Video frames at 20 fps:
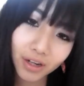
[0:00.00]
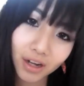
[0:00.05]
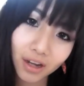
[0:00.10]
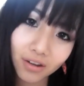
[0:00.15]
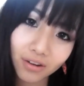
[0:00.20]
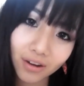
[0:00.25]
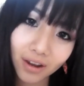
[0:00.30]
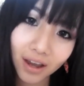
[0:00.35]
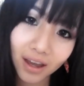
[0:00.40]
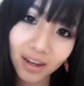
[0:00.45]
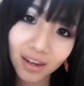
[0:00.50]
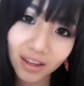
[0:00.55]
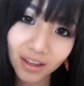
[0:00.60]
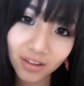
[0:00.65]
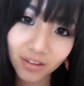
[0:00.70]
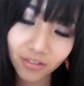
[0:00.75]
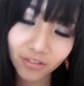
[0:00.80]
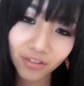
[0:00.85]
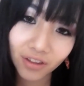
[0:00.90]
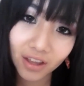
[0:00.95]
how to highlight
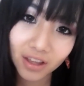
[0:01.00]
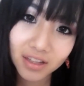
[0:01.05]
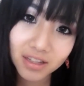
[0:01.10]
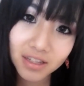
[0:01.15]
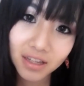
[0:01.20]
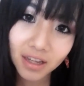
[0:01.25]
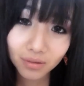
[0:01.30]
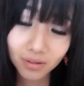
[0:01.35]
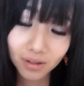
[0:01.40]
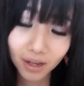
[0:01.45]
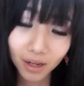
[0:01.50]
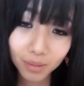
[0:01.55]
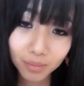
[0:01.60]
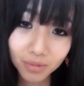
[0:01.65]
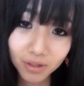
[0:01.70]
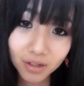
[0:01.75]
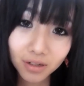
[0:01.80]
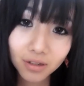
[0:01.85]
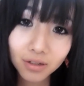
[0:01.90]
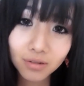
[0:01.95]
your face. I'm
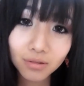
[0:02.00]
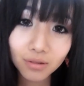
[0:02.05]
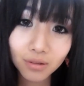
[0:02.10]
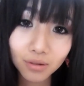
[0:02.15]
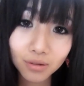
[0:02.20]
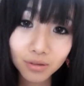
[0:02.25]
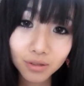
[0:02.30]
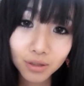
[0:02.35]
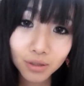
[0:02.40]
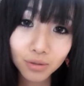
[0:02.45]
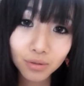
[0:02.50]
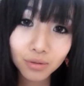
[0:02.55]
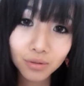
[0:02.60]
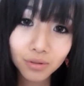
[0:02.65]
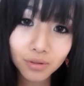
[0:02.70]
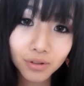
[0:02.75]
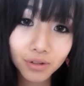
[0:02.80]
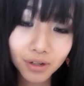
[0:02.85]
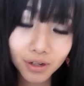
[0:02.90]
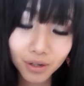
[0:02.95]
gonna do the
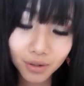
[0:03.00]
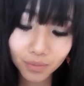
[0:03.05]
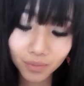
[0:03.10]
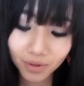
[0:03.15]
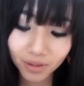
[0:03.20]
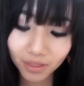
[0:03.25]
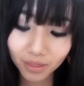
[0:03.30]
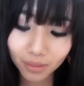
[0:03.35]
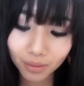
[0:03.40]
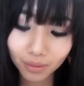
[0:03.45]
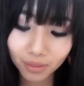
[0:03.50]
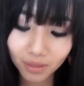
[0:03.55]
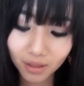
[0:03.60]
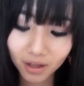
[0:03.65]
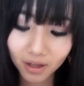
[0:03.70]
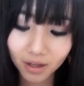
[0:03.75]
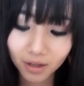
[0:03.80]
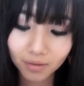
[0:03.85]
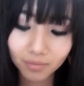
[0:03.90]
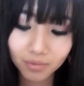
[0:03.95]
contour with
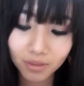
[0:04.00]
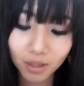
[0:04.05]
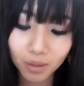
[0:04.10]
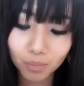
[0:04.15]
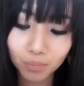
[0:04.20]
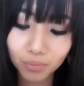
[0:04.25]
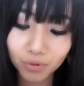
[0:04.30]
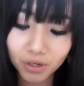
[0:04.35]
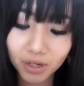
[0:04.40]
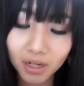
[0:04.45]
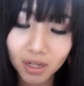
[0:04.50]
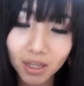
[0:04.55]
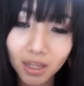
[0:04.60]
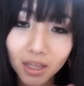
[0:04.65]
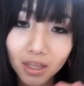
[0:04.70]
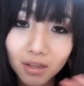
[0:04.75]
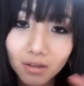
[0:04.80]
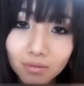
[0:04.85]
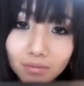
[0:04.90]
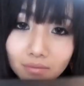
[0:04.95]
the Pretty and
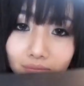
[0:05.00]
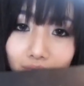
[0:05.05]
Cute